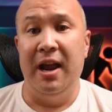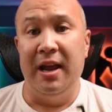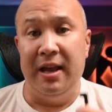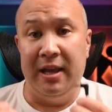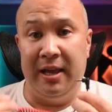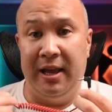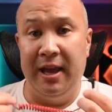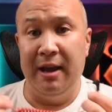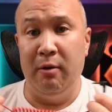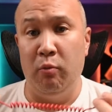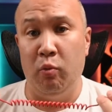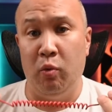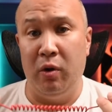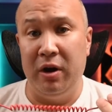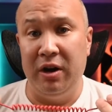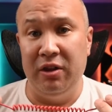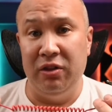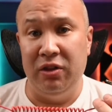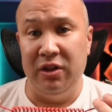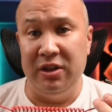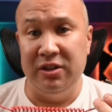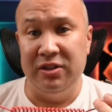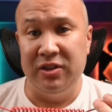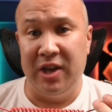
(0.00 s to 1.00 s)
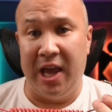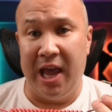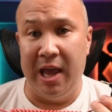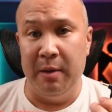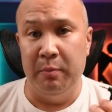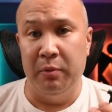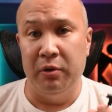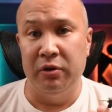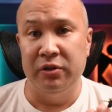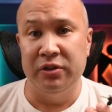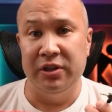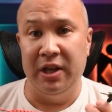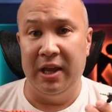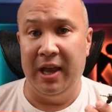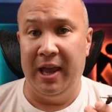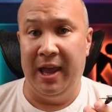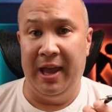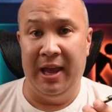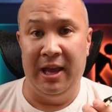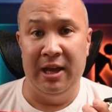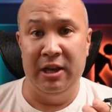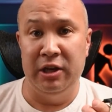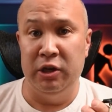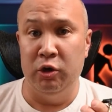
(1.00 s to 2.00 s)
Get one of these cables
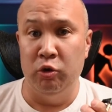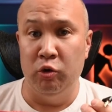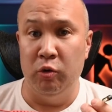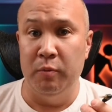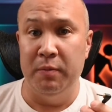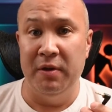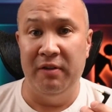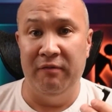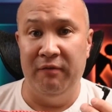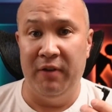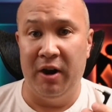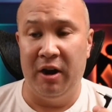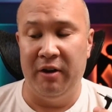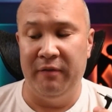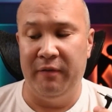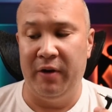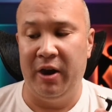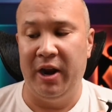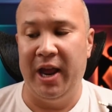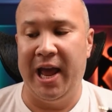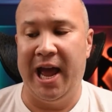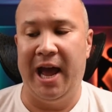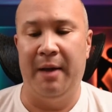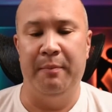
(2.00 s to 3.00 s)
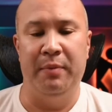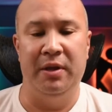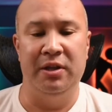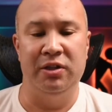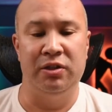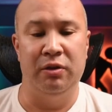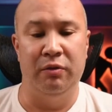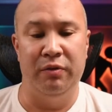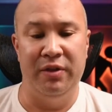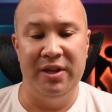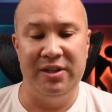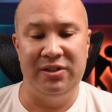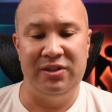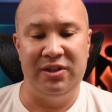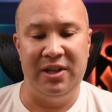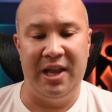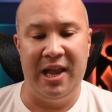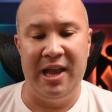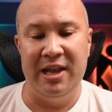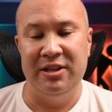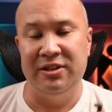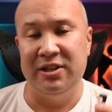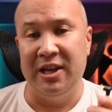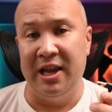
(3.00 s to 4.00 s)
and you will be very, very happy. So this
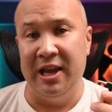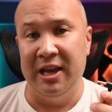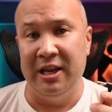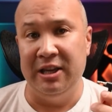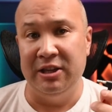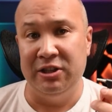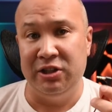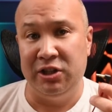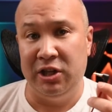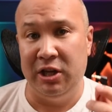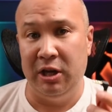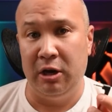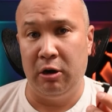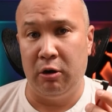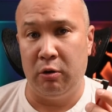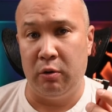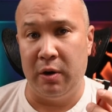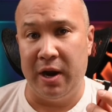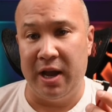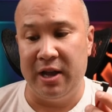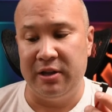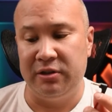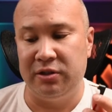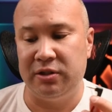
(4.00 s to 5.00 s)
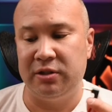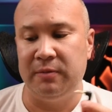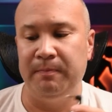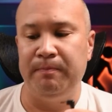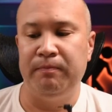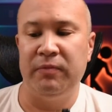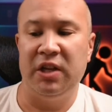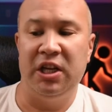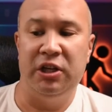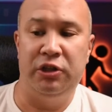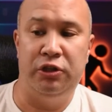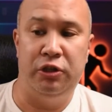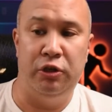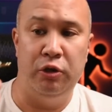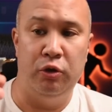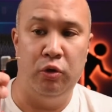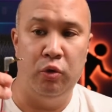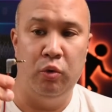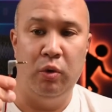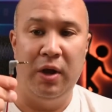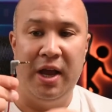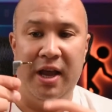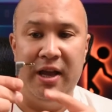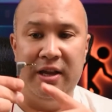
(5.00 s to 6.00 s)
is a TRRS
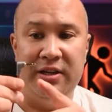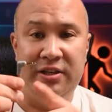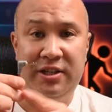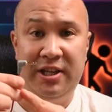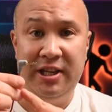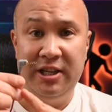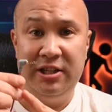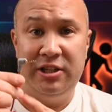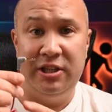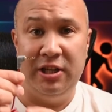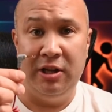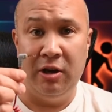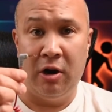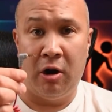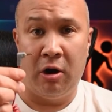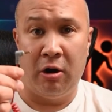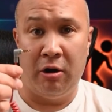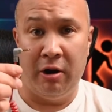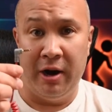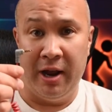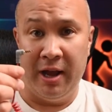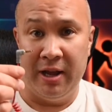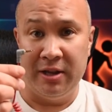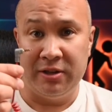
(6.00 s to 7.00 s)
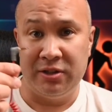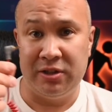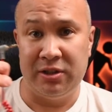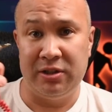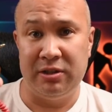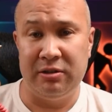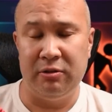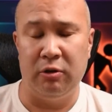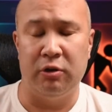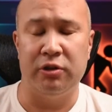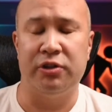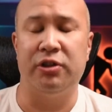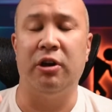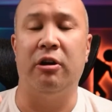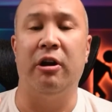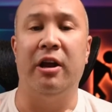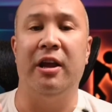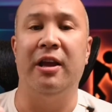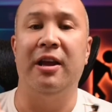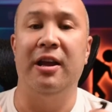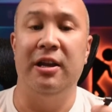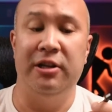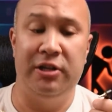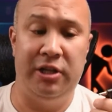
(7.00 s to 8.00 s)
to TRRS
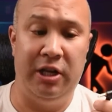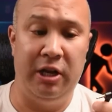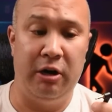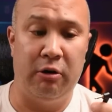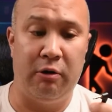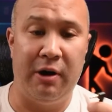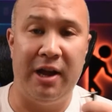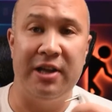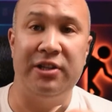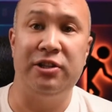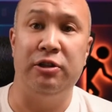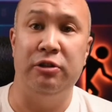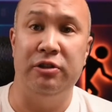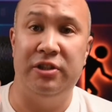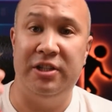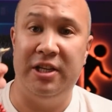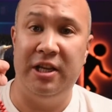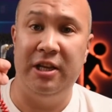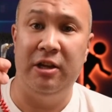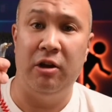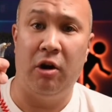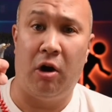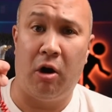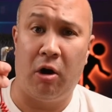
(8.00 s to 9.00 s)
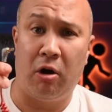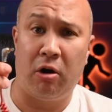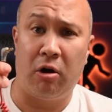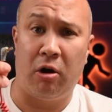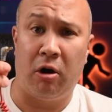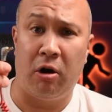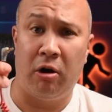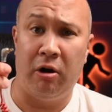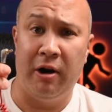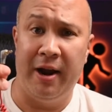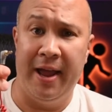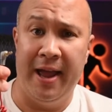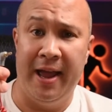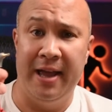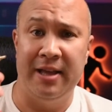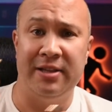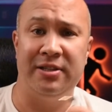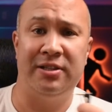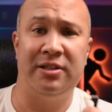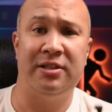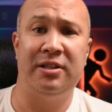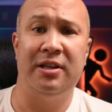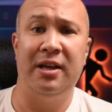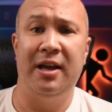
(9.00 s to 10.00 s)
to
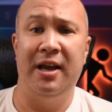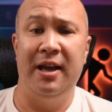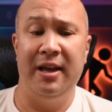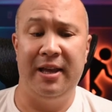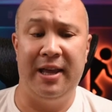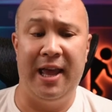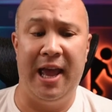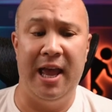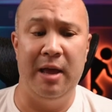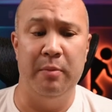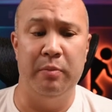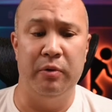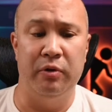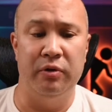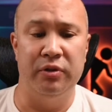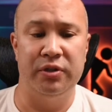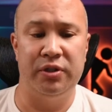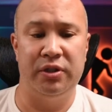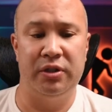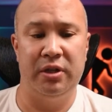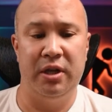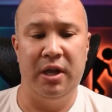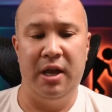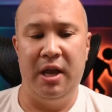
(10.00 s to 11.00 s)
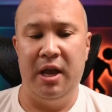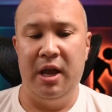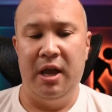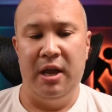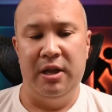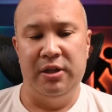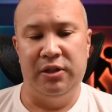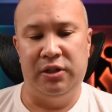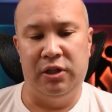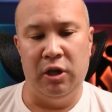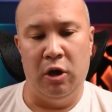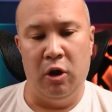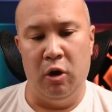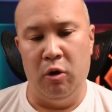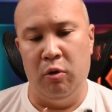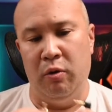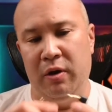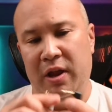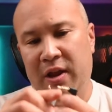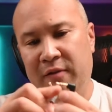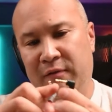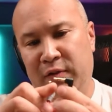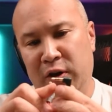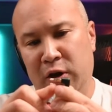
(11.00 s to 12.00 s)
TRRS cables.
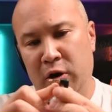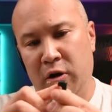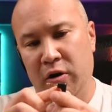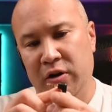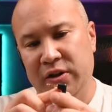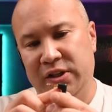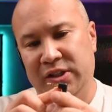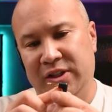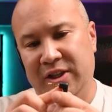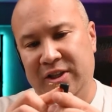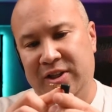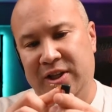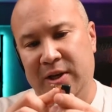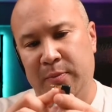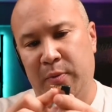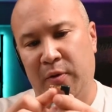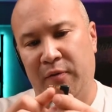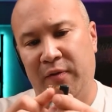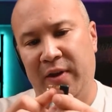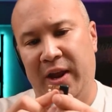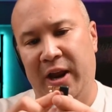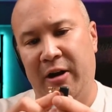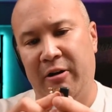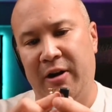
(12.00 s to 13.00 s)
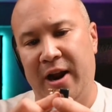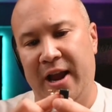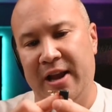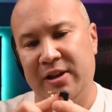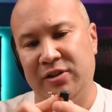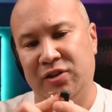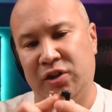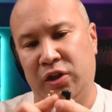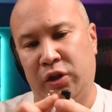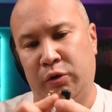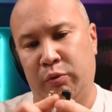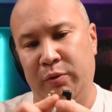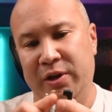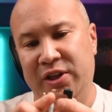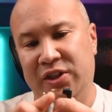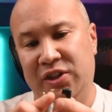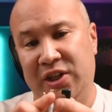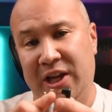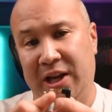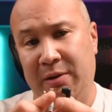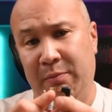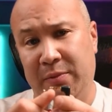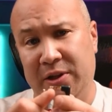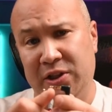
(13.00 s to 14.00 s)
So if you notice, the tip over here has 3
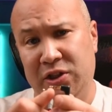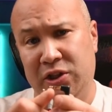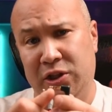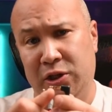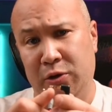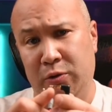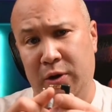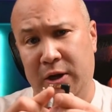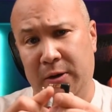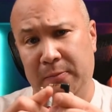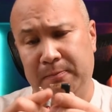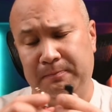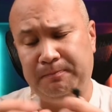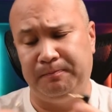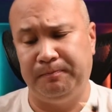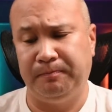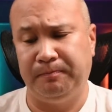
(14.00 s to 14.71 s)
segments to it,